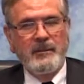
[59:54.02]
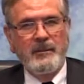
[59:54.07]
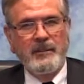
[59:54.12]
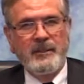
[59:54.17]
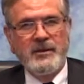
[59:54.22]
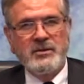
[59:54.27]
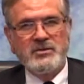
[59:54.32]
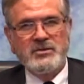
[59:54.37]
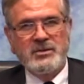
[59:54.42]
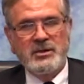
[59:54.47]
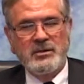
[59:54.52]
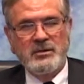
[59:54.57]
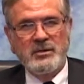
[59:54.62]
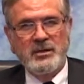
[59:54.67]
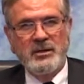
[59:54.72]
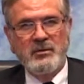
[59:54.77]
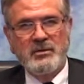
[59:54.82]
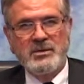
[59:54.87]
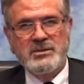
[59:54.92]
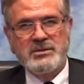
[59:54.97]
There
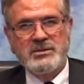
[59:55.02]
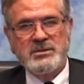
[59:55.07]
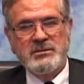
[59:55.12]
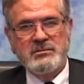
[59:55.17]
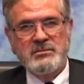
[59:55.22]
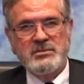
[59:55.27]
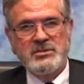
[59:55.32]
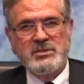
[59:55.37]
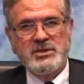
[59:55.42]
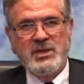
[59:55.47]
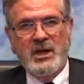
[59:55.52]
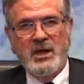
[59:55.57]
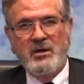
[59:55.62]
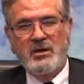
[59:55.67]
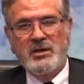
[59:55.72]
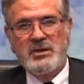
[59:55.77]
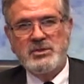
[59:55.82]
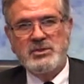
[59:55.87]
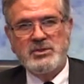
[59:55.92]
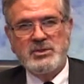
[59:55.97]
certainly were some
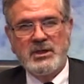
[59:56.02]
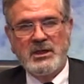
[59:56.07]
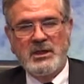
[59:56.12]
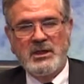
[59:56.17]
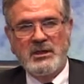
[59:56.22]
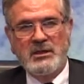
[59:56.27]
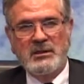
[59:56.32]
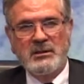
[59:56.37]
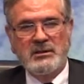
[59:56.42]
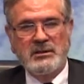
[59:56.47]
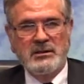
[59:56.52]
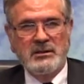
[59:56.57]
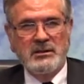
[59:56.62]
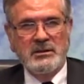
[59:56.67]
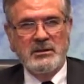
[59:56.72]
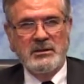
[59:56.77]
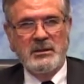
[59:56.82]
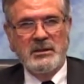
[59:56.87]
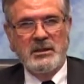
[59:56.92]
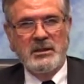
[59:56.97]
challenging
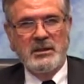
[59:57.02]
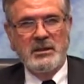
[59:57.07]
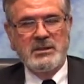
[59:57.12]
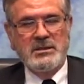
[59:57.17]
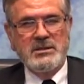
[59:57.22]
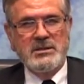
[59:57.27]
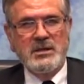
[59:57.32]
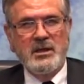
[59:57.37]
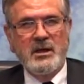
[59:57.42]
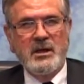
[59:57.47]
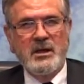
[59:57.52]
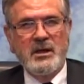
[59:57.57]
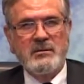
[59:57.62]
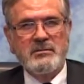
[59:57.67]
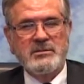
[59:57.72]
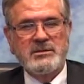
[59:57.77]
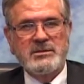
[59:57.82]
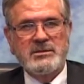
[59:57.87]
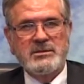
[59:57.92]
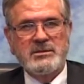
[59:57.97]

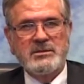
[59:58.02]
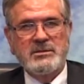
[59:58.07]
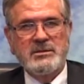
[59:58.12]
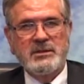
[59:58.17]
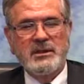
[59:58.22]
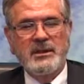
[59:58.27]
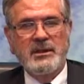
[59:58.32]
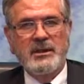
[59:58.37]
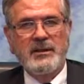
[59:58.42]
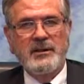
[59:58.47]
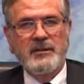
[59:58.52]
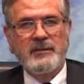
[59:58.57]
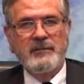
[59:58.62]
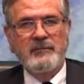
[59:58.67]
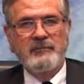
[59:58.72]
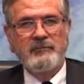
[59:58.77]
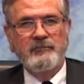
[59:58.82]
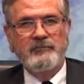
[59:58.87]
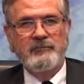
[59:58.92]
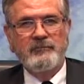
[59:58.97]
times. I
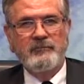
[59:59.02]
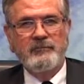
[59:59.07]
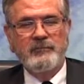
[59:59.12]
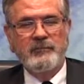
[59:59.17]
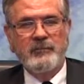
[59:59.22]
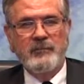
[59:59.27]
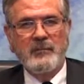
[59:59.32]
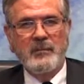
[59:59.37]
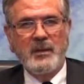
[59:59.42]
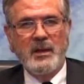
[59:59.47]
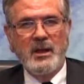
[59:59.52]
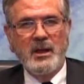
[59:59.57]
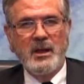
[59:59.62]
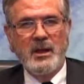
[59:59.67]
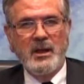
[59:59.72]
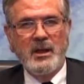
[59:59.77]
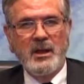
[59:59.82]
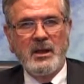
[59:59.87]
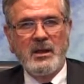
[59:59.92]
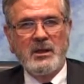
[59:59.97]

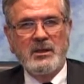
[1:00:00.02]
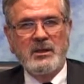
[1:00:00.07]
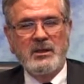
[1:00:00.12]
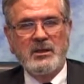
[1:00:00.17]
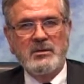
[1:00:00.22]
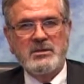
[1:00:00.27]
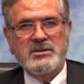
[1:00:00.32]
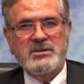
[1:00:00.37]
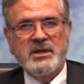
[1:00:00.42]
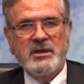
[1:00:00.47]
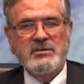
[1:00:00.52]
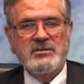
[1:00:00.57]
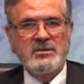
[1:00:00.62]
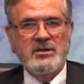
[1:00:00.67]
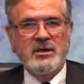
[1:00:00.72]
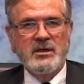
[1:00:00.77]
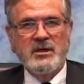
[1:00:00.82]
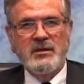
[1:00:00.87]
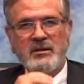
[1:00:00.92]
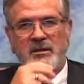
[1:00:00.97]
was
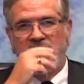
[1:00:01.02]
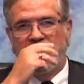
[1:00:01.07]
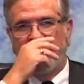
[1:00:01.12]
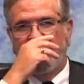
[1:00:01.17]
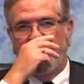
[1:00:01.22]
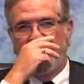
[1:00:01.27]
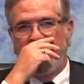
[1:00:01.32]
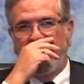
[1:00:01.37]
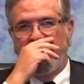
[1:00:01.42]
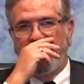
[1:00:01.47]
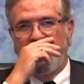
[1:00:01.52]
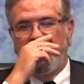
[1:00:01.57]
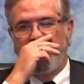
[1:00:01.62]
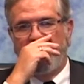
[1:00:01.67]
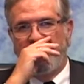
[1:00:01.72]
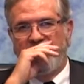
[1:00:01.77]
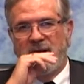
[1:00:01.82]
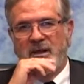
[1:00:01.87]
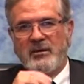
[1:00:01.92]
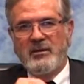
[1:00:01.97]
trying to think of her name
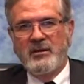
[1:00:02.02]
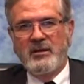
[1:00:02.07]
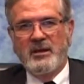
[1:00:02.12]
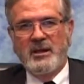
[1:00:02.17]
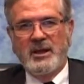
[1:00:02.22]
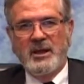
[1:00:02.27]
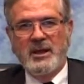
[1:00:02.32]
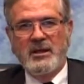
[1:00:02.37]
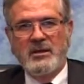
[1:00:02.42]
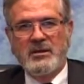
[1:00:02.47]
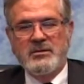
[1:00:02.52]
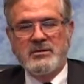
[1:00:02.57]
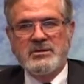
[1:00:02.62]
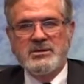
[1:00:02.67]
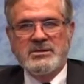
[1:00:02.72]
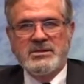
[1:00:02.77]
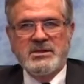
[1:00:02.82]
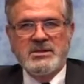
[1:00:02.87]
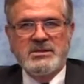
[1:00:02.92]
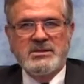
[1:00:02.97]
the other day. There
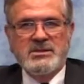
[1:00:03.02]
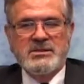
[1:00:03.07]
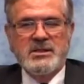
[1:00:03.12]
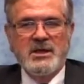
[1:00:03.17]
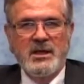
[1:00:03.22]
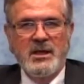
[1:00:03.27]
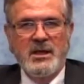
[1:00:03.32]
was this